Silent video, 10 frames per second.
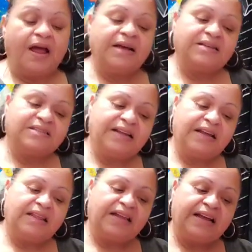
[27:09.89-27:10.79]
and
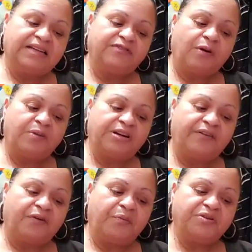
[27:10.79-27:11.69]
seeing things from a
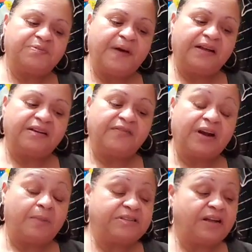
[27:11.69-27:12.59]
different perspective
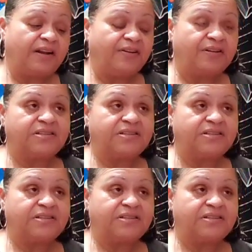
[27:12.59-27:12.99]
and i'm telling you